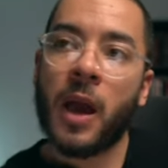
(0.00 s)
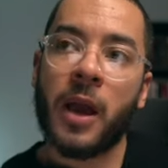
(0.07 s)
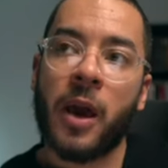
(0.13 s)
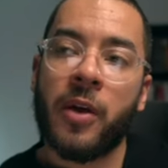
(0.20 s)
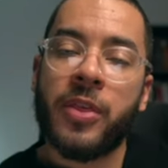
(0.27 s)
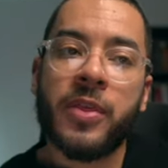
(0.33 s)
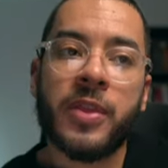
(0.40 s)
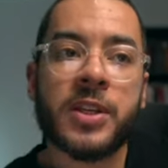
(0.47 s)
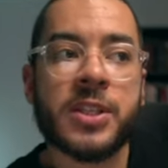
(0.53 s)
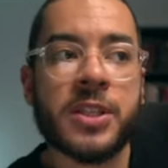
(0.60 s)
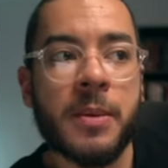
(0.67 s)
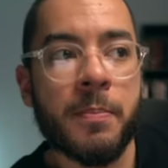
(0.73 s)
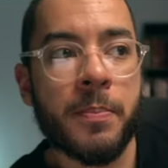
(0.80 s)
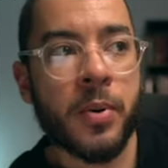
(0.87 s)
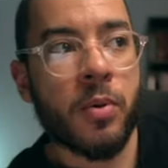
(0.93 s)
think the
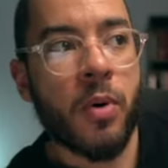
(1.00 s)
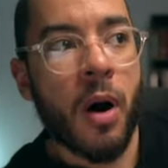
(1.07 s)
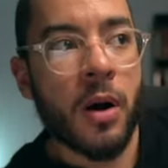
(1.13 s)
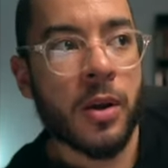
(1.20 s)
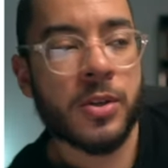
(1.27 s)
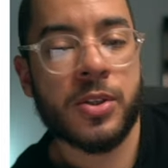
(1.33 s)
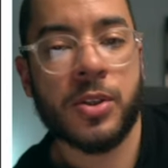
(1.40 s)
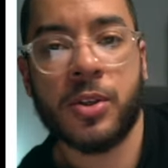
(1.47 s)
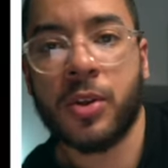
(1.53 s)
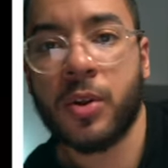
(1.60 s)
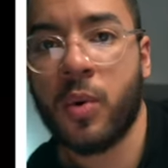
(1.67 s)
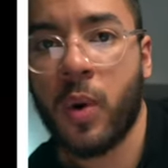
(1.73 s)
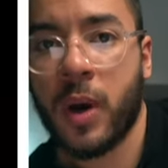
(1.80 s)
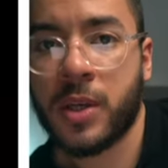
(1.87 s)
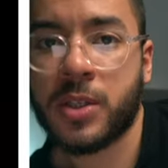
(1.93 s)
simple answer to the
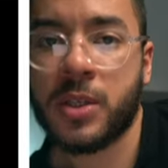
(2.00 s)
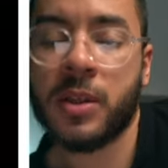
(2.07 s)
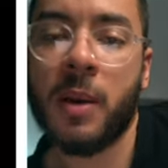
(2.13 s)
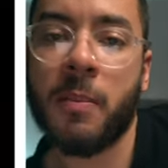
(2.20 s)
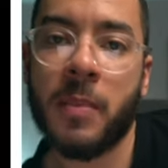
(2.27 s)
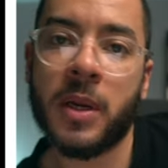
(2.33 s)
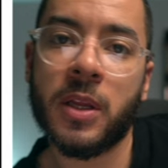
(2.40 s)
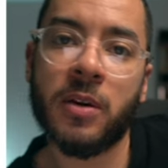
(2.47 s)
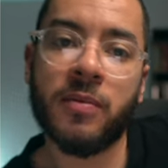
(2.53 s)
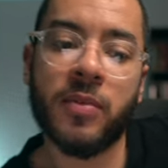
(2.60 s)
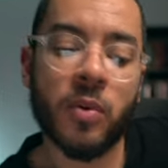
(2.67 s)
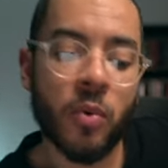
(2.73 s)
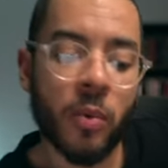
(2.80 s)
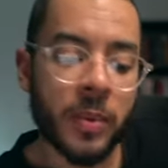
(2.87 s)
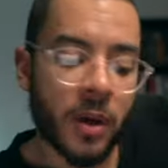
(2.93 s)
question that many of you
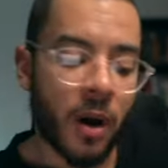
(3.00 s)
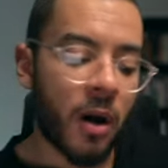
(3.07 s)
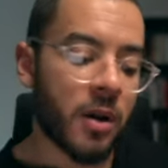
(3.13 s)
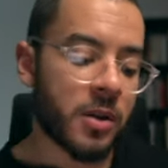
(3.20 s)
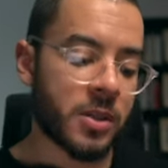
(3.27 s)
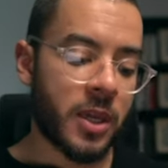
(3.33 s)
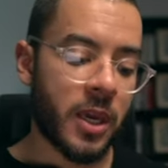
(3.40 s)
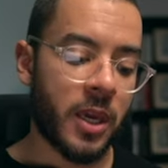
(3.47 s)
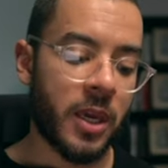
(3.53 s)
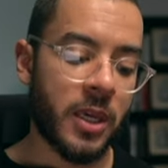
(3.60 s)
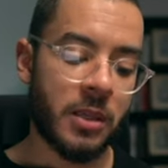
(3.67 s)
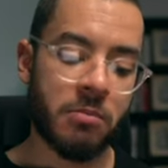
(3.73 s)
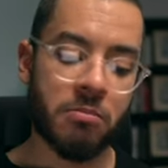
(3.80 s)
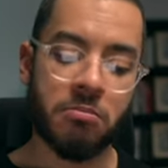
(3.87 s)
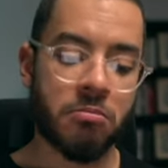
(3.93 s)
will be asking
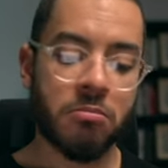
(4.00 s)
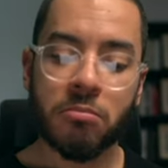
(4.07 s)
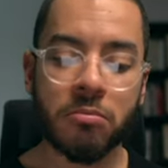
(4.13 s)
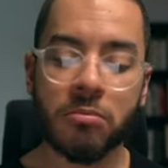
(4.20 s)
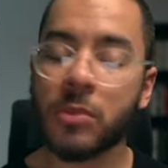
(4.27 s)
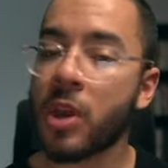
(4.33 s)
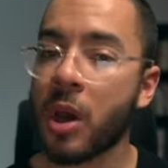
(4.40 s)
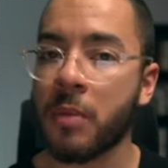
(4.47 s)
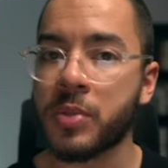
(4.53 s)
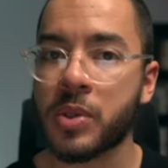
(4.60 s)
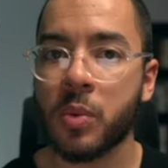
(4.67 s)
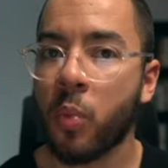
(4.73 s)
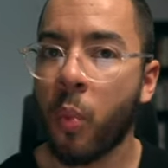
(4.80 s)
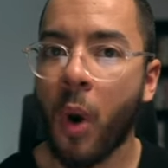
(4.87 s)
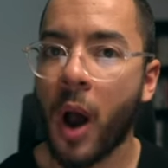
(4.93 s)
in terms
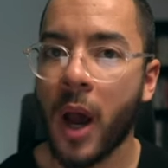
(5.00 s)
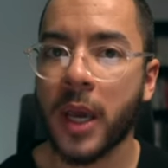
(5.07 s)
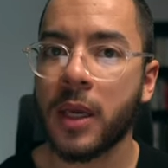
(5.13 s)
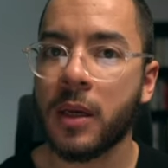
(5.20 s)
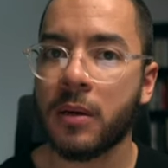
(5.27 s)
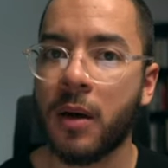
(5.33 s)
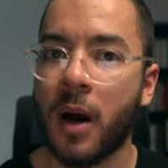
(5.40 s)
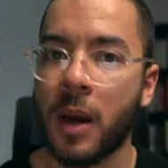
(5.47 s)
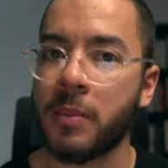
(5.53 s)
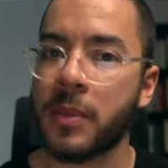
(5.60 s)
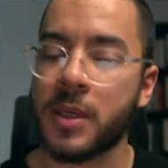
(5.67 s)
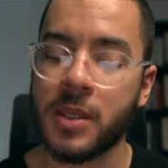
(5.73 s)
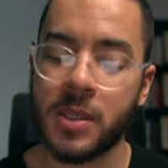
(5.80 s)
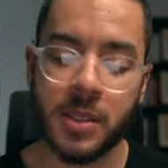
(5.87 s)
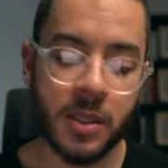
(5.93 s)
of why I'm
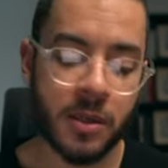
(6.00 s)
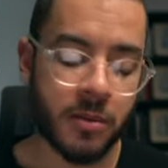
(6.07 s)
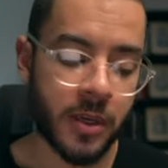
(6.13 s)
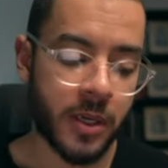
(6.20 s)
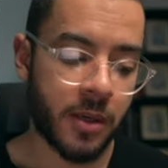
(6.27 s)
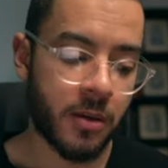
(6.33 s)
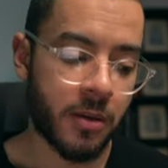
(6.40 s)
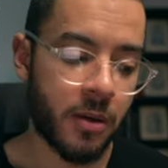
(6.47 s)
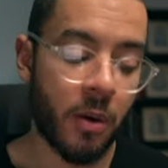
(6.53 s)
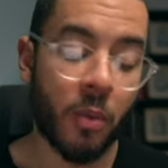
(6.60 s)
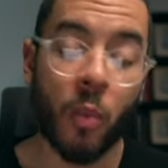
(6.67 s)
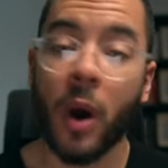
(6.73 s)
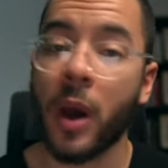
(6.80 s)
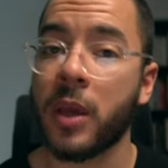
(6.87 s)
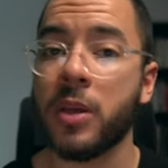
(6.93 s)
considering,
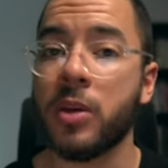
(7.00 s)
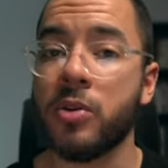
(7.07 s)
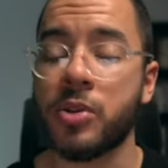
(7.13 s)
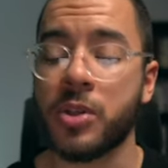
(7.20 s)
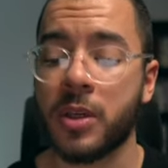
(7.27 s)
why you should